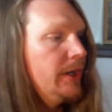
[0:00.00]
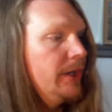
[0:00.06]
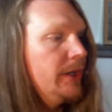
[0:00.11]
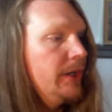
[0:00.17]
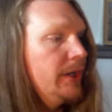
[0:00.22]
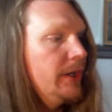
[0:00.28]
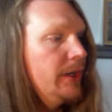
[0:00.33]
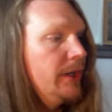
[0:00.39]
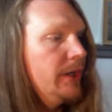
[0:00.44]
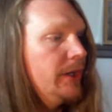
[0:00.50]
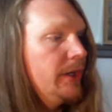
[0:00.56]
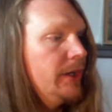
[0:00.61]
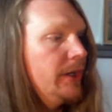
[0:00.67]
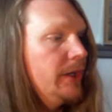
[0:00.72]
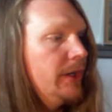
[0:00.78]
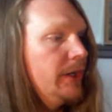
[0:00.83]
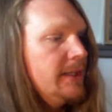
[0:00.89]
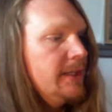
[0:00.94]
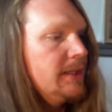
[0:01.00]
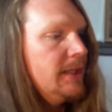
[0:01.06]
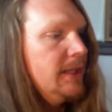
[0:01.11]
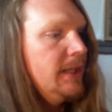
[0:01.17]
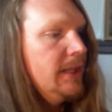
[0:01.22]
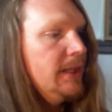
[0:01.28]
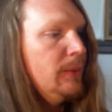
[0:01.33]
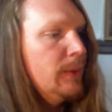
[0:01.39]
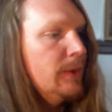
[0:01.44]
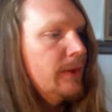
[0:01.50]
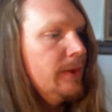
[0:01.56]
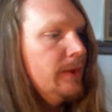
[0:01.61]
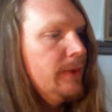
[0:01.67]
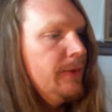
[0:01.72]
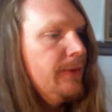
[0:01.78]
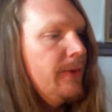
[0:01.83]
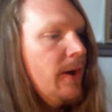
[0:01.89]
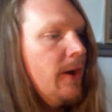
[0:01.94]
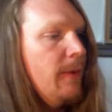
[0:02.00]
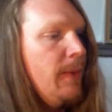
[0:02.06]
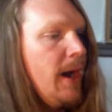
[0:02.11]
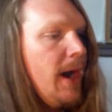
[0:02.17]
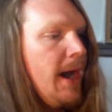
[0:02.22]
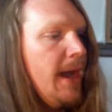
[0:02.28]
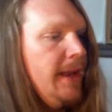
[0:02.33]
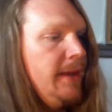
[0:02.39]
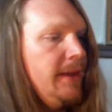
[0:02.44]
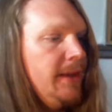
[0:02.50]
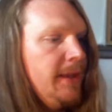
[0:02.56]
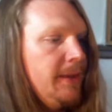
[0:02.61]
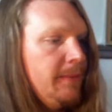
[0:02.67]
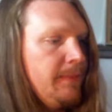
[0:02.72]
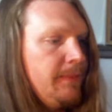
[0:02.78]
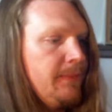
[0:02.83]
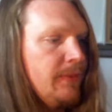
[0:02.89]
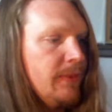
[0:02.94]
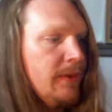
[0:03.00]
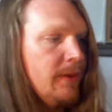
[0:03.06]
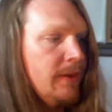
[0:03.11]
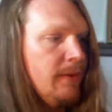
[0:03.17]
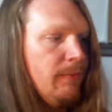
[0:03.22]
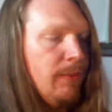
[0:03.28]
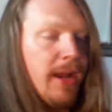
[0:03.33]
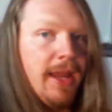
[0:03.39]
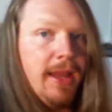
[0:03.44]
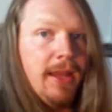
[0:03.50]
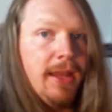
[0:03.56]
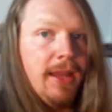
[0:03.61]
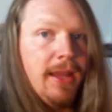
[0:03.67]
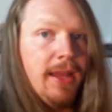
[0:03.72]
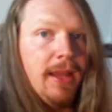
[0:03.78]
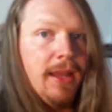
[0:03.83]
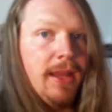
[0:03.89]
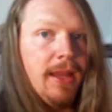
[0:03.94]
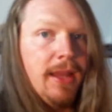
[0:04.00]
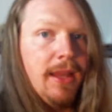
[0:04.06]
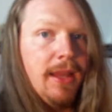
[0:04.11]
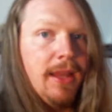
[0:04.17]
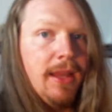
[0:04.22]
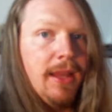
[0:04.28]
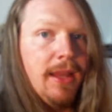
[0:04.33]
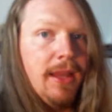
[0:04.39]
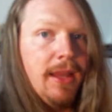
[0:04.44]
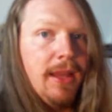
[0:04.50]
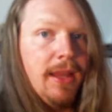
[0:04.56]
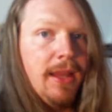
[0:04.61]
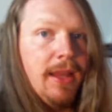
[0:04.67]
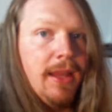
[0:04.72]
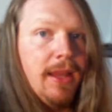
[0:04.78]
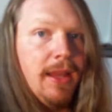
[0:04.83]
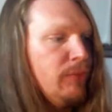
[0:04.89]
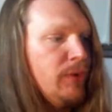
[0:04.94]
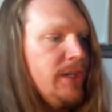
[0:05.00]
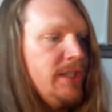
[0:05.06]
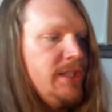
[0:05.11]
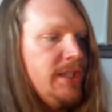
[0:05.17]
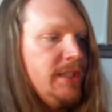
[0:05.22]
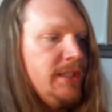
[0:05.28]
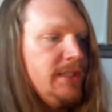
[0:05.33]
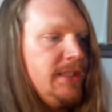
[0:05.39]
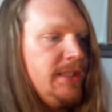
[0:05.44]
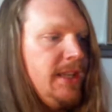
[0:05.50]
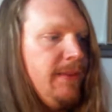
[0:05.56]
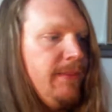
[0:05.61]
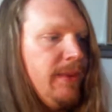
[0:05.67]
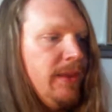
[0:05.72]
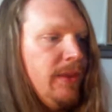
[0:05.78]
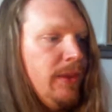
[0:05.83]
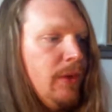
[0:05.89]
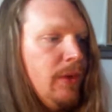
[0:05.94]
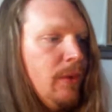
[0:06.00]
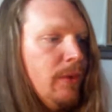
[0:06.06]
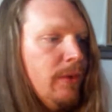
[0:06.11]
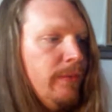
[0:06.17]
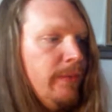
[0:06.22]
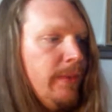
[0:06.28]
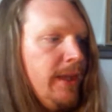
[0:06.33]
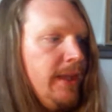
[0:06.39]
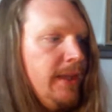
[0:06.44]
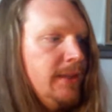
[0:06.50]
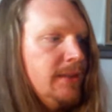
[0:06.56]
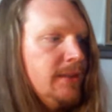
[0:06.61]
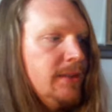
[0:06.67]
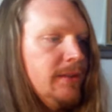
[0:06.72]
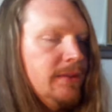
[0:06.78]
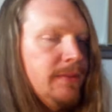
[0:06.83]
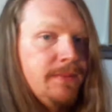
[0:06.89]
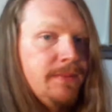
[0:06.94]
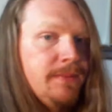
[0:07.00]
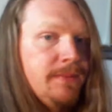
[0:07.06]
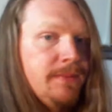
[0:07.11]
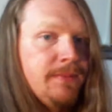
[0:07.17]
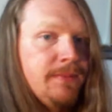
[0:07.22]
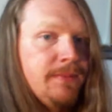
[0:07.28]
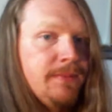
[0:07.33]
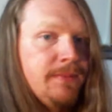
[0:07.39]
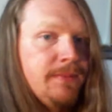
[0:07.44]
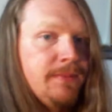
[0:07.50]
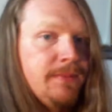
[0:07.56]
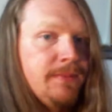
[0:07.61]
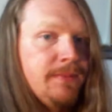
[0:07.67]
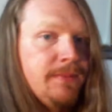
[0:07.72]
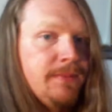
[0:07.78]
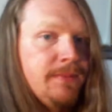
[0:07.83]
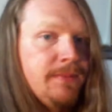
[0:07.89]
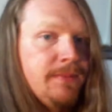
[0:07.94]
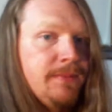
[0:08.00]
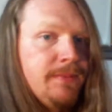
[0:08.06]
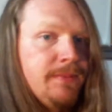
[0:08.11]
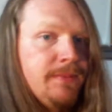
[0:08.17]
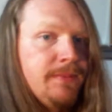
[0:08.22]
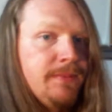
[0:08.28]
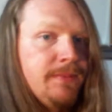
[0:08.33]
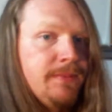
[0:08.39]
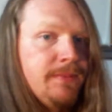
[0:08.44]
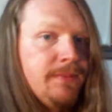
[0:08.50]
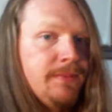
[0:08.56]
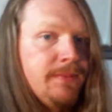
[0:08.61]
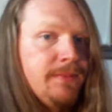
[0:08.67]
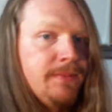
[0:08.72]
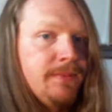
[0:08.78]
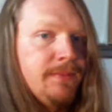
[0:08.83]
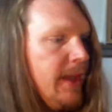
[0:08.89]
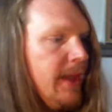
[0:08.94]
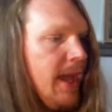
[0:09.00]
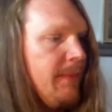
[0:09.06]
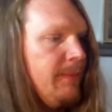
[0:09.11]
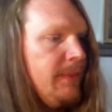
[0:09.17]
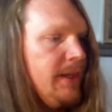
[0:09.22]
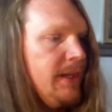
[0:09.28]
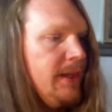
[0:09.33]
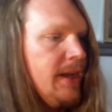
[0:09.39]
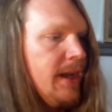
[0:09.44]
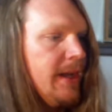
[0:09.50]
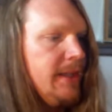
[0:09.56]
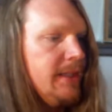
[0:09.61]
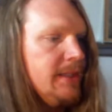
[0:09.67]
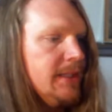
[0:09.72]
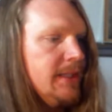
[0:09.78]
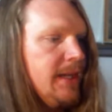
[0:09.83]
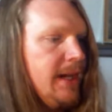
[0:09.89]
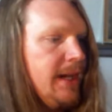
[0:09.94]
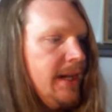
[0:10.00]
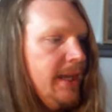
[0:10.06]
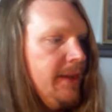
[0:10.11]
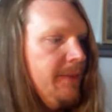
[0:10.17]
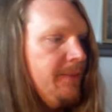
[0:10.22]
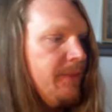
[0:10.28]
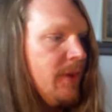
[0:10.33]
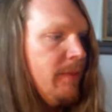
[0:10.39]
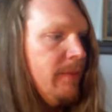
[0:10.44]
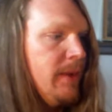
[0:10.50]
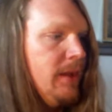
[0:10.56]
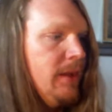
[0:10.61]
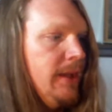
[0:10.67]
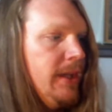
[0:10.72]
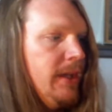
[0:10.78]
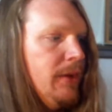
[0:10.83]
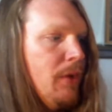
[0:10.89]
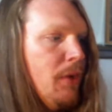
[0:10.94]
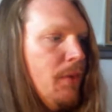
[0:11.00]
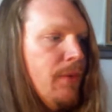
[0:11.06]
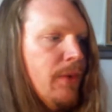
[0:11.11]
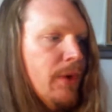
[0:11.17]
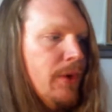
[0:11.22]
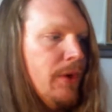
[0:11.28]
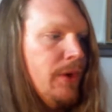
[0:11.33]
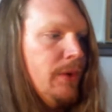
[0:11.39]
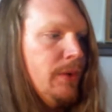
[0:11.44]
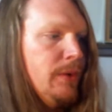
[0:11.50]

Bright lights lit the world far behind him. Bright lights shone on bridges deep in the corn maze. The corn scratched up at the empty night sky, a million overgrown